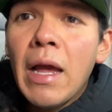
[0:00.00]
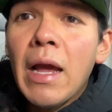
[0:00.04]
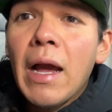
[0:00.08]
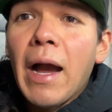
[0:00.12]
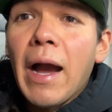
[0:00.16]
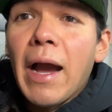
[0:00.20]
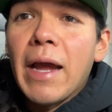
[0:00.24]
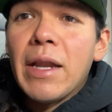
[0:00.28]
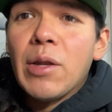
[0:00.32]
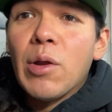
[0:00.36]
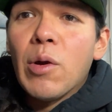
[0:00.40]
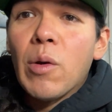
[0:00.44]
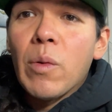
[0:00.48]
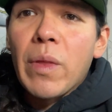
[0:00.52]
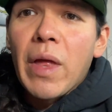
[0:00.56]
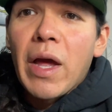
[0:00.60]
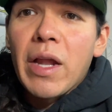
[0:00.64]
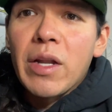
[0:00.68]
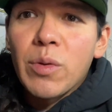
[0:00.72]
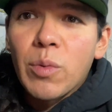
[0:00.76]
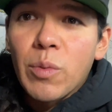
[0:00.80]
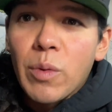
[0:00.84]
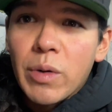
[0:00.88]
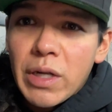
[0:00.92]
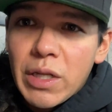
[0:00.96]
I know that
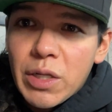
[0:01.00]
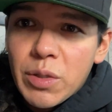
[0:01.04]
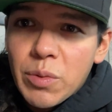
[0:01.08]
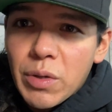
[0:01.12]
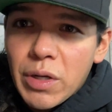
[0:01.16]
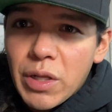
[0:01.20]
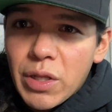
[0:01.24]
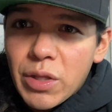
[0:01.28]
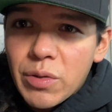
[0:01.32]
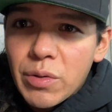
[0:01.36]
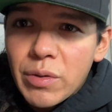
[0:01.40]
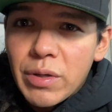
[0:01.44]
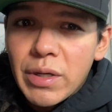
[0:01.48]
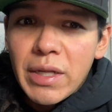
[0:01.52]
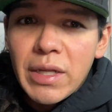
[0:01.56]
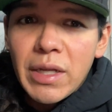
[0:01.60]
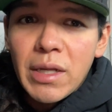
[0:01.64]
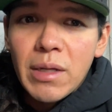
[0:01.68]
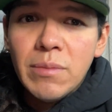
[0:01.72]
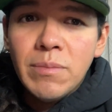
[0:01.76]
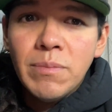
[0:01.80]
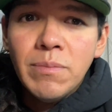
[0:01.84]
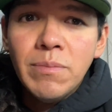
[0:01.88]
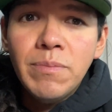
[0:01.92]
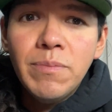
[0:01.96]
2023
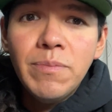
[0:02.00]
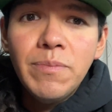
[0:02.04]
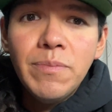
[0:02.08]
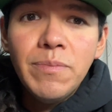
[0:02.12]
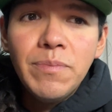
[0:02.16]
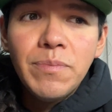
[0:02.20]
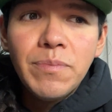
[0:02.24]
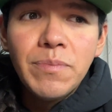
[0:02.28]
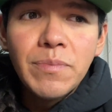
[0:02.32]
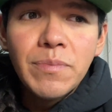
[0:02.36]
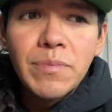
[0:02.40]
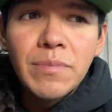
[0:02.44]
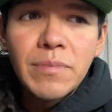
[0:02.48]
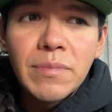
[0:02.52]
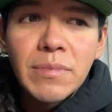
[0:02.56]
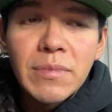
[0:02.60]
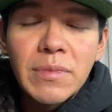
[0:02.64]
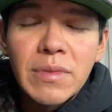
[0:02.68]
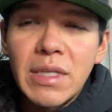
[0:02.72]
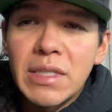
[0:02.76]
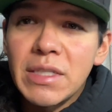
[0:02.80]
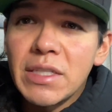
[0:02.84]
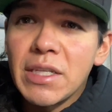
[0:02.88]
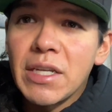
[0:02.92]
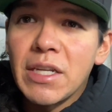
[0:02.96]

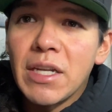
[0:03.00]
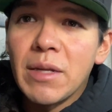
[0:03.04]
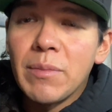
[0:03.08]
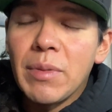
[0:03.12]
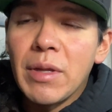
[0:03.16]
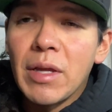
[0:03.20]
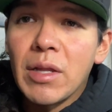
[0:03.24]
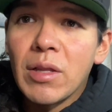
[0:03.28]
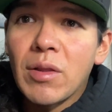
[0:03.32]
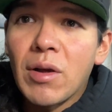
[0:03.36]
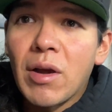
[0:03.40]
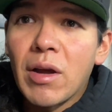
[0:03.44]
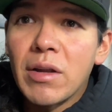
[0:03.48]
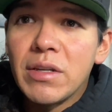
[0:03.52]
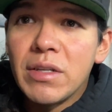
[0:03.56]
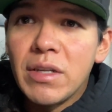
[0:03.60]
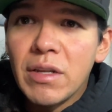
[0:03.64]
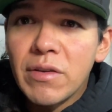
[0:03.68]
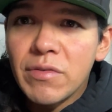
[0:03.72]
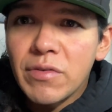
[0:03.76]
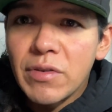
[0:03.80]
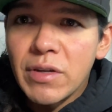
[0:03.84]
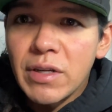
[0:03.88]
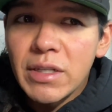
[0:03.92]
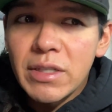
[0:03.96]
is going to be a lot
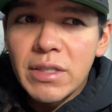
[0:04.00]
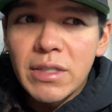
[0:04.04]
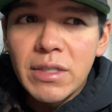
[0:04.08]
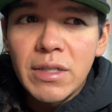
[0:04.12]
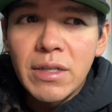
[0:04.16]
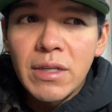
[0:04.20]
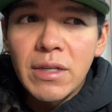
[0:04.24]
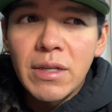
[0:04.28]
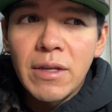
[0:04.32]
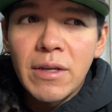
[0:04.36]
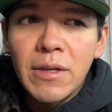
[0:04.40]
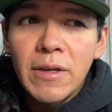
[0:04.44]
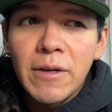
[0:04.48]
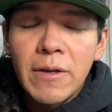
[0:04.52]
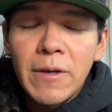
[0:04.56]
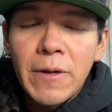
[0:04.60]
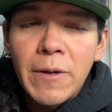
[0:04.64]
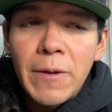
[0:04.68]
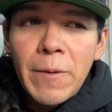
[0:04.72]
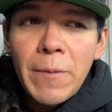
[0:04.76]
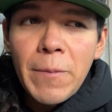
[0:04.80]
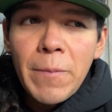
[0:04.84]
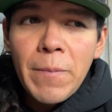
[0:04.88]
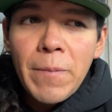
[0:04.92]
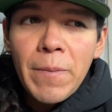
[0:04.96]
different
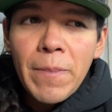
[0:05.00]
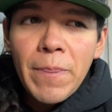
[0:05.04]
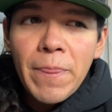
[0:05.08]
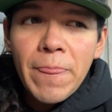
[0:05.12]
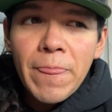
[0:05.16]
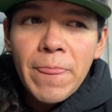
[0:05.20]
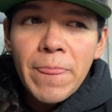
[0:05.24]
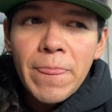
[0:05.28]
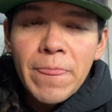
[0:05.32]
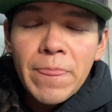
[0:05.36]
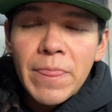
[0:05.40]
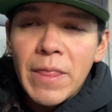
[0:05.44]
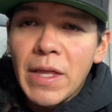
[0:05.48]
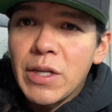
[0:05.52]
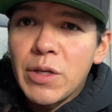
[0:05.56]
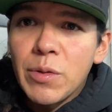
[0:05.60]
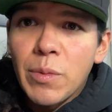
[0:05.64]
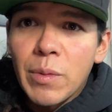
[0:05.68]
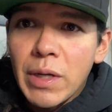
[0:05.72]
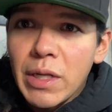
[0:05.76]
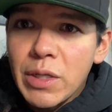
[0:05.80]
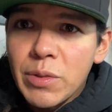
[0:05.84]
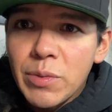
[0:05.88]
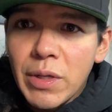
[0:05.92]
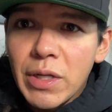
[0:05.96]
than
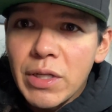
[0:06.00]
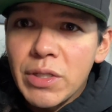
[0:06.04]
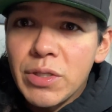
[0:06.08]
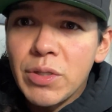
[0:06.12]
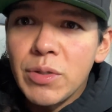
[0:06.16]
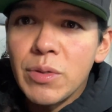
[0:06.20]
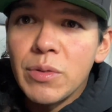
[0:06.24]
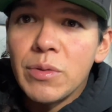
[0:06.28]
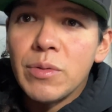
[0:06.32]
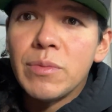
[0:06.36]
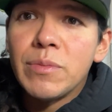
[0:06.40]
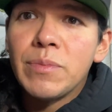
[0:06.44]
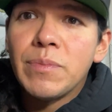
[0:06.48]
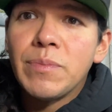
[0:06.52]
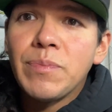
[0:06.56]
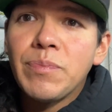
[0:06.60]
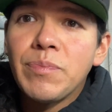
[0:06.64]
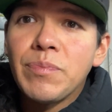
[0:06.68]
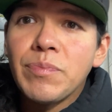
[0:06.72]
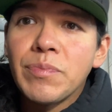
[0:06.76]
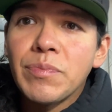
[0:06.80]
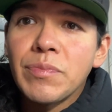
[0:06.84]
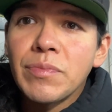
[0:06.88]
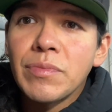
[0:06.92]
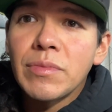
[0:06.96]
2022.
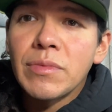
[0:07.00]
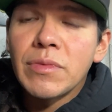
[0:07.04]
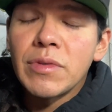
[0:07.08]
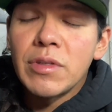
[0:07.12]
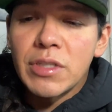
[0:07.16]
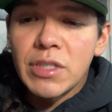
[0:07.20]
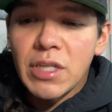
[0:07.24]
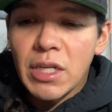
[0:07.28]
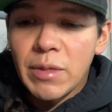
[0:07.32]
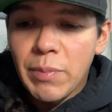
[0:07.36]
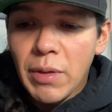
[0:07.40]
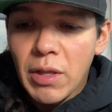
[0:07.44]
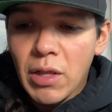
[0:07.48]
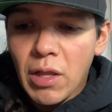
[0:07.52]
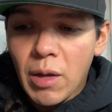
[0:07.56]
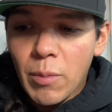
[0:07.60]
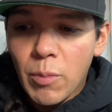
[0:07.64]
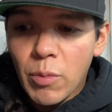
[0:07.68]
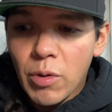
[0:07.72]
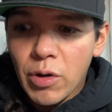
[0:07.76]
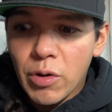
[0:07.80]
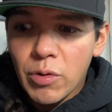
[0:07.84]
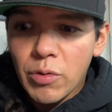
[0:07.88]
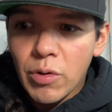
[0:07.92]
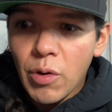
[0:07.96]
There's going to be a lot
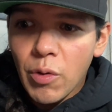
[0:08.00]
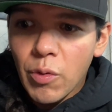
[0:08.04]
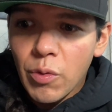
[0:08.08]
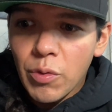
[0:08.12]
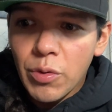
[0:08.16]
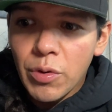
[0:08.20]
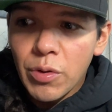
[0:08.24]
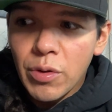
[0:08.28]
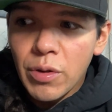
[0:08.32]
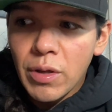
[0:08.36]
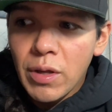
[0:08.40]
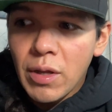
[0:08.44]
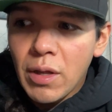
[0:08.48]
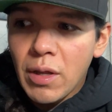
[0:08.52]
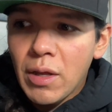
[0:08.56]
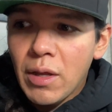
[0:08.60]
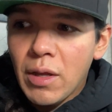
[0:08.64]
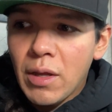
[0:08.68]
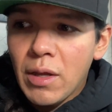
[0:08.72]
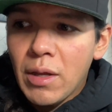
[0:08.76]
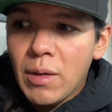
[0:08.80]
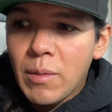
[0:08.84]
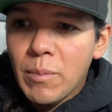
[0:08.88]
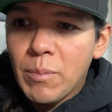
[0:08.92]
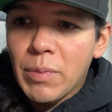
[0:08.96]
more growth
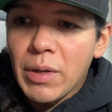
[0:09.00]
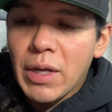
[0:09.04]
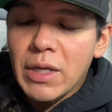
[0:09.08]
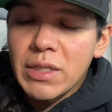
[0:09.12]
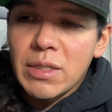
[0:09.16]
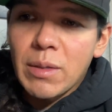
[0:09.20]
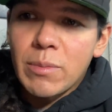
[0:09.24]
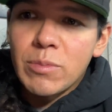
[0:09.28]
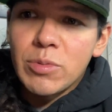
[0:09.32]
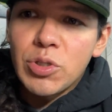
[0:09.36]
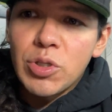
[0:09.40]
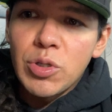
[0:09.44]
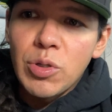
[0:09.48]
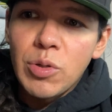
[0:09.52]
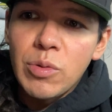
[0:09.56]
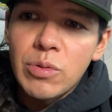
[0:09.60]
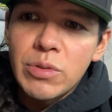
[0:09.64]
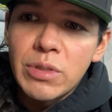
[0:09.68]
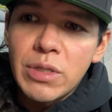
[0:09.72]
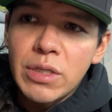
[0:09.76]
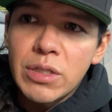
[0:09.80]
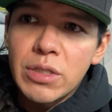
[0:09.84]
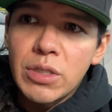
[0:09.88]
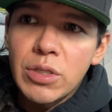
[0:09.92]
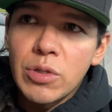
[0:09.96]
because I'm
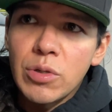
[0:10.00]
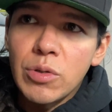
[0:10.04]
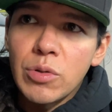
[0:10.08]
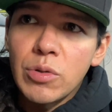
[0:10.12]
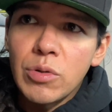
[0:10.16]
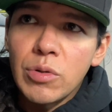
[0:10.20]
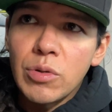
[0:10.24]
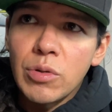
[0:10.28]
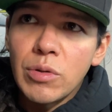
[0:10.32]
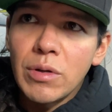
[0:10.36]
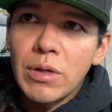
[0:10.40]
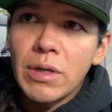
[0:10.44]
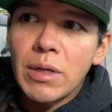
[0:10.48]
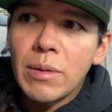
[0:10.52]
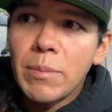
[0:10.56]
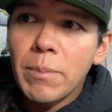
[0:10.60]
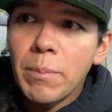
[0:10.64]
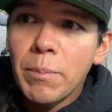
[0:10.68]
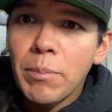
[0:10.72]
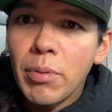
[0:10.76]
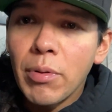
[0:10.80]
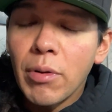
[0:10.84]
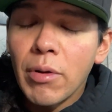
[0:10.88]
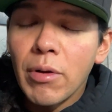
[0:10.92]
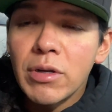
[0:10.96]
choosing to
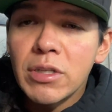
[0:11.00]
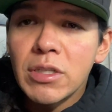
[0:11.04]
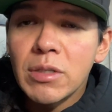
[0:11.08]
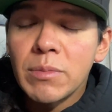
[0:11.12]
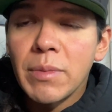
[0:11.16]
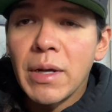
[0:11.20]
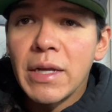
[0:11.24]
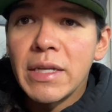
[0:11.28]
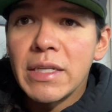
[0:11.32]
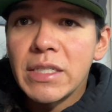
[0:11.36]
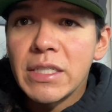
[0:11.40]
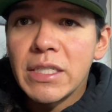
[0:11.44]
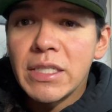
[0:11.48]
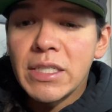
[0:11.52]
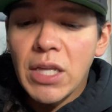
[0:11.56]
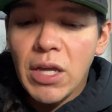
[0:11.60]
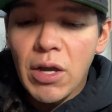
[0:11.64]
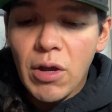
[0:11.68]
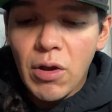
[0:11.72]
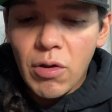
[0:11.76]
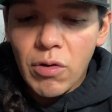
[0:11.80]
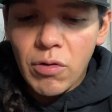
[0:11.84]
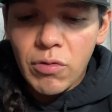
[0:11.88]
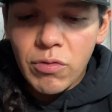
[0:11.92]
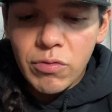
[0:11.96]
push
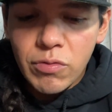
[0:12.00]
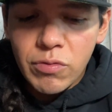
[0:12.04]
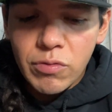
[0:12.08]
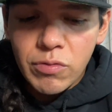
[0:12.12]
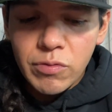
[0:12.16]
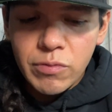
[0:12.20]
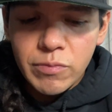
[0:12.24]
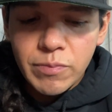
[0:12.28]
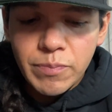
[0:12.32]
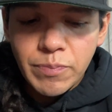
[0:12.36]
myself